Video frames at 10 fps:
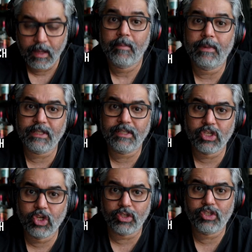But this is
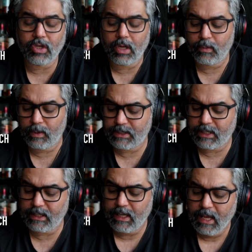a good solid
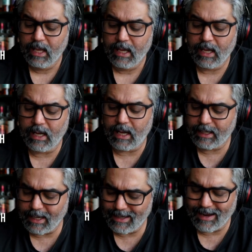whiskey.
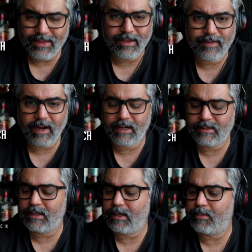Again, I think very
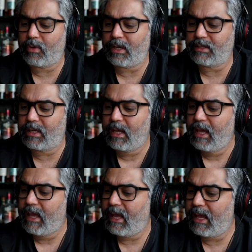decently priced.
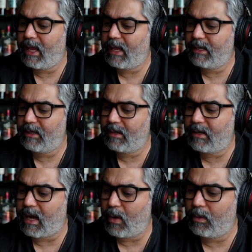And
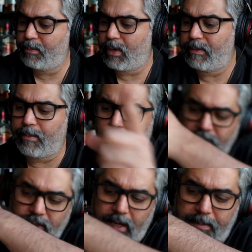I will put up the
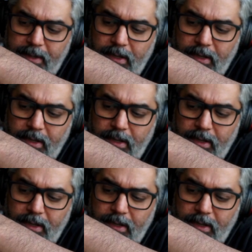price right up